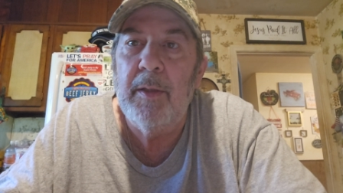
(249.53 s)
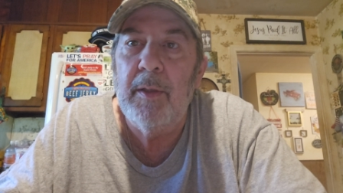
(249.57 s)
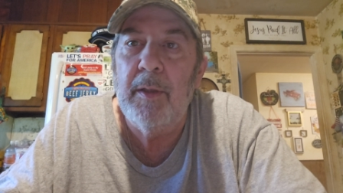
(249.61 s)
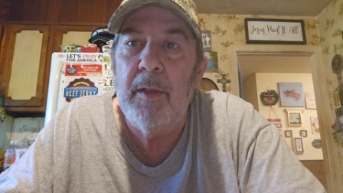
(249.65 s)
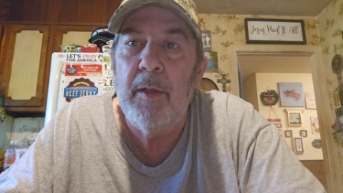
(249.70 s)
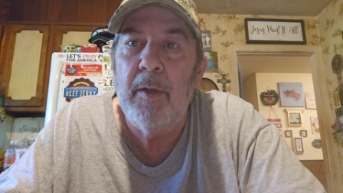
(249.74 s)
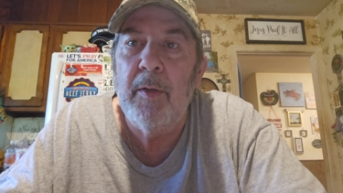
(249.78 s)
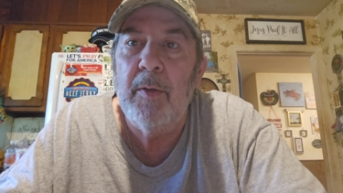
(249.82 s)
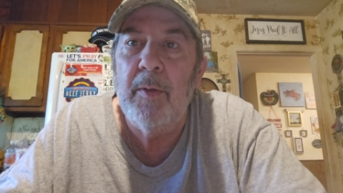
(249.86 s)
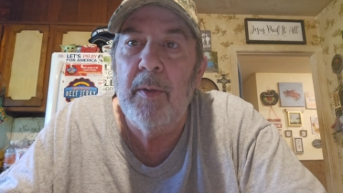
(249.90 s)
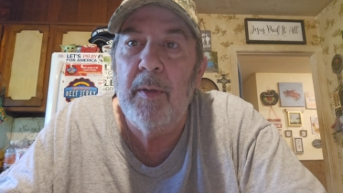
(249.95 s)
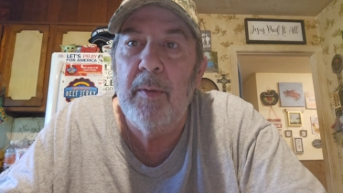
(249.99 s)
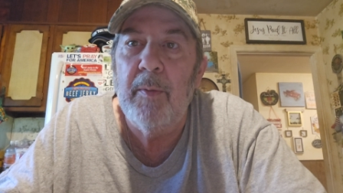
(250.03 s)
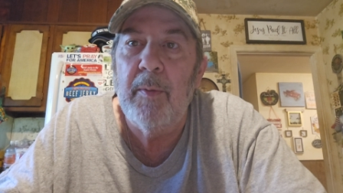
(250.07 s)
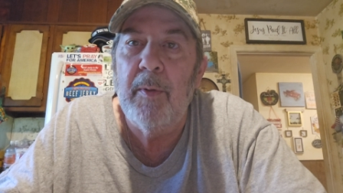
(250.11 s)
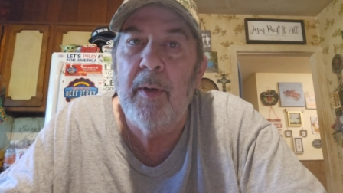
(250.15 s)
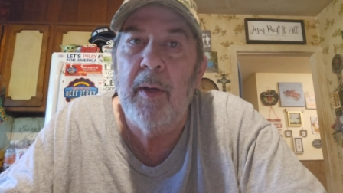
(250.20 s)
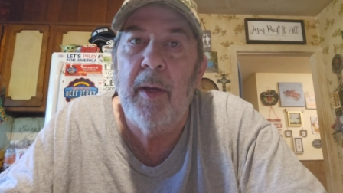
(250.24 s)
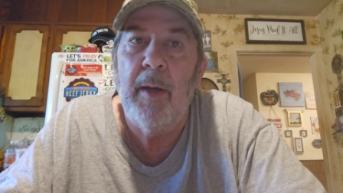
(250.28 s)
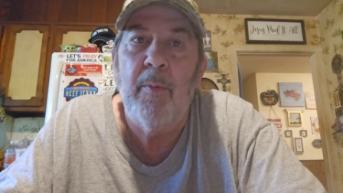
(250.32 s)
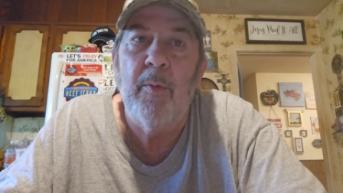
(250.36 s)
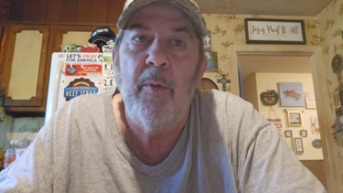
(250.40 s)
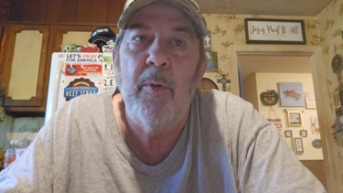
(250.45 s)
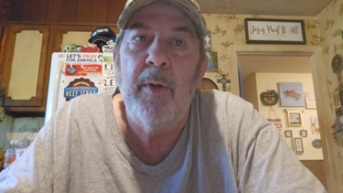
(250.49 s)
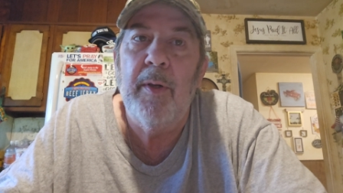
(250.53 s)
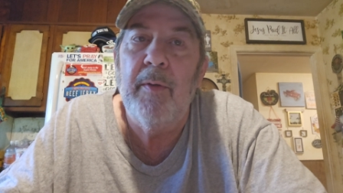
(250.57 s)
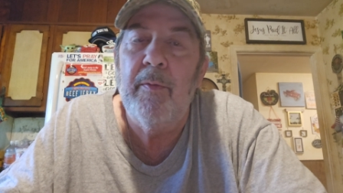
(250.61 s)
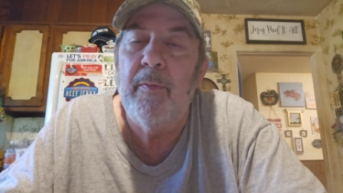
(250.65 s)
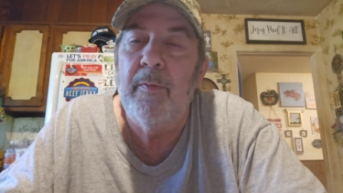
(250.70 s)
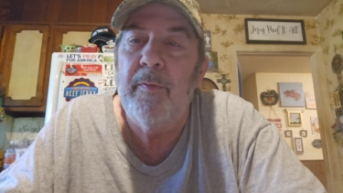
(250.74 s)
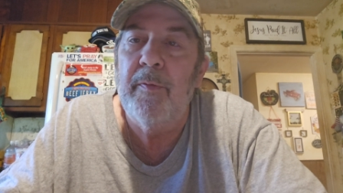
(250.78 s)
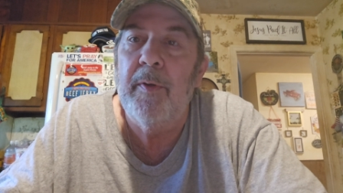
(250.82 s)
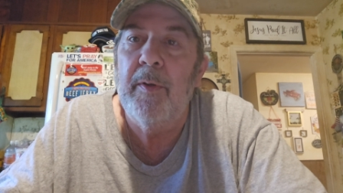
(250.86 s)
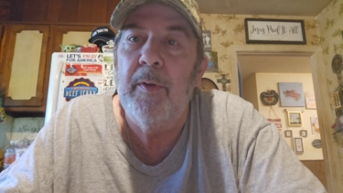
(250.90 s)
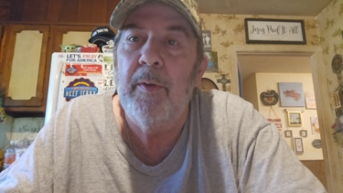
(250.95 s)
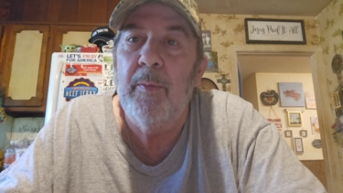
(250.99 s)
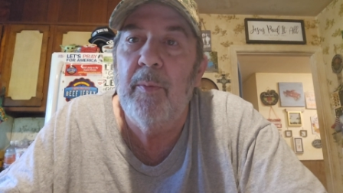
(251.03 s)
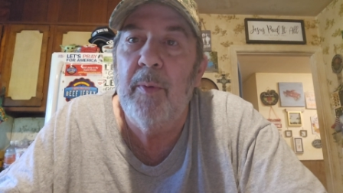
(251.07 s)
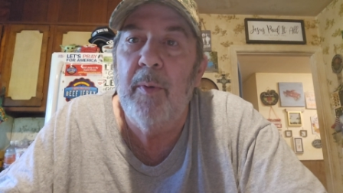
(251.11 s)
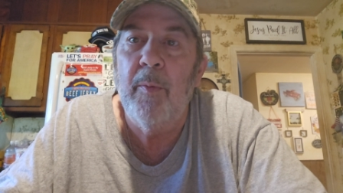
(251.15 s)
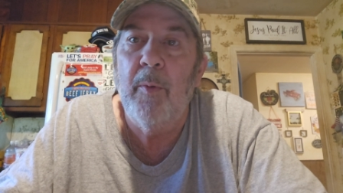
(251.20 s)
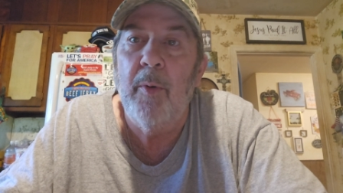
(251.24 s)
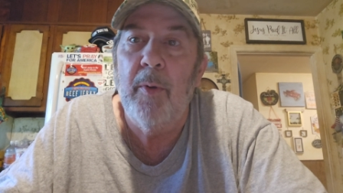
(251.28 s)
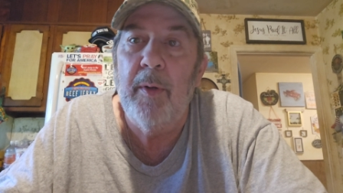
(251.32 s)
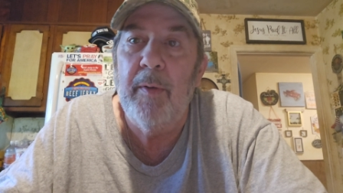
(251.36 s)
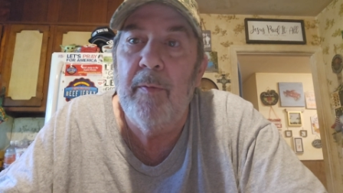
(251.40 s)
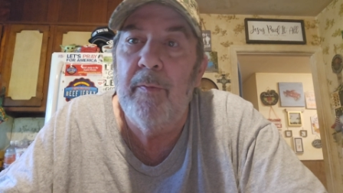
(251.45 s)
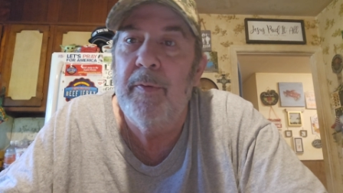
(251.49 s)
you know, and I won't even feel, we
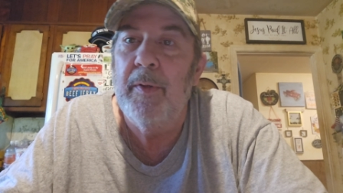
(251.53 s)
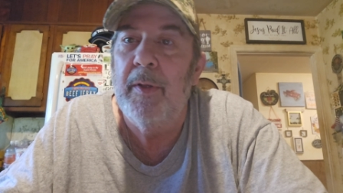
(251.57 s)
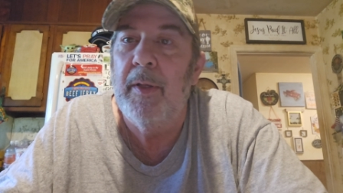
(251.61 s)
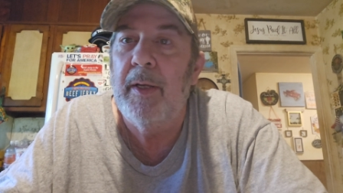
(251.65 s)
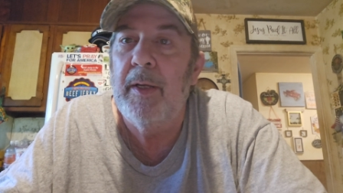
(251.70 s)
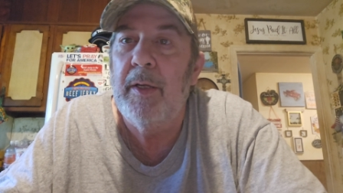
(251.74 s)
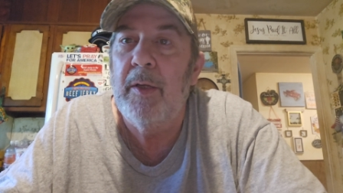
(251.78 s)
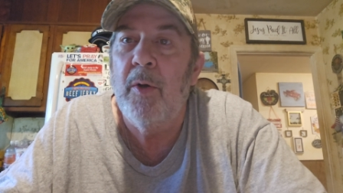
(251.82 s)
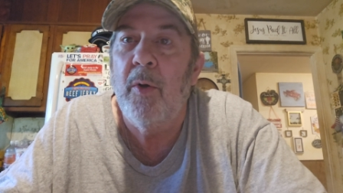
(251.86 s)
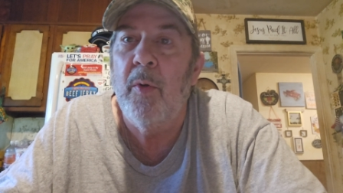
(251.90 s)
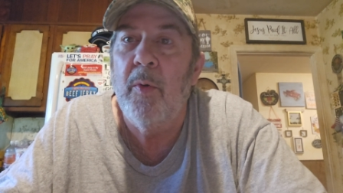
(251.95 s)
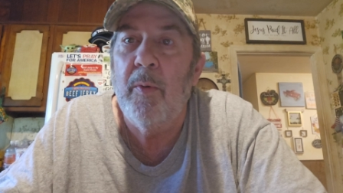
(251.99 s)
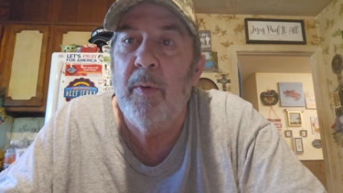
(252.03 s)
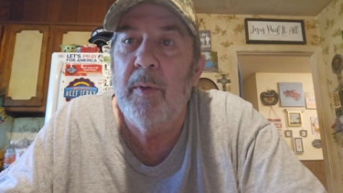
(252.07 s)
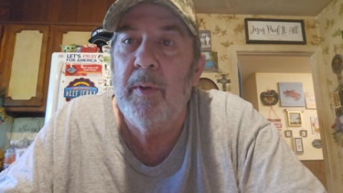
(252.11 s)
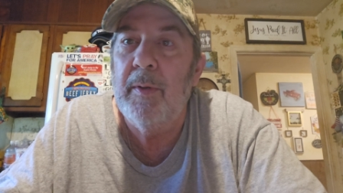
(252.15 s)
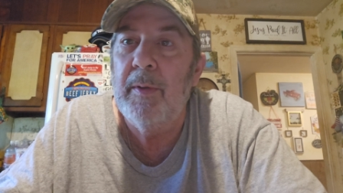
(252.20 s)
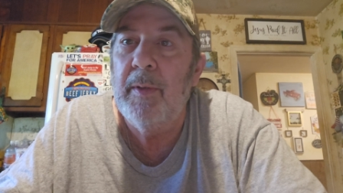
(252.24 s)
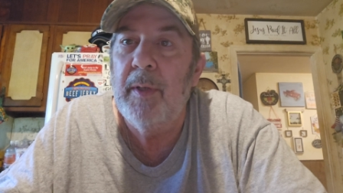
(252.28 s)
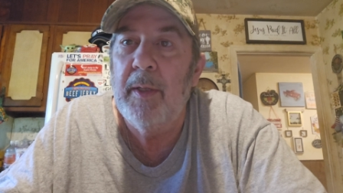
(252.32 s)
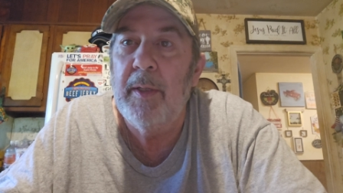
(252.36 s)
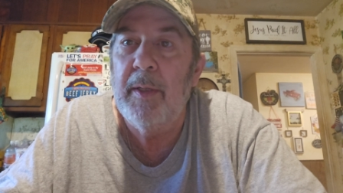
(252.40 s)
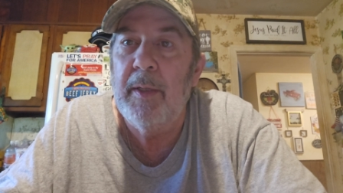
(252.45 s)
won't even feel like going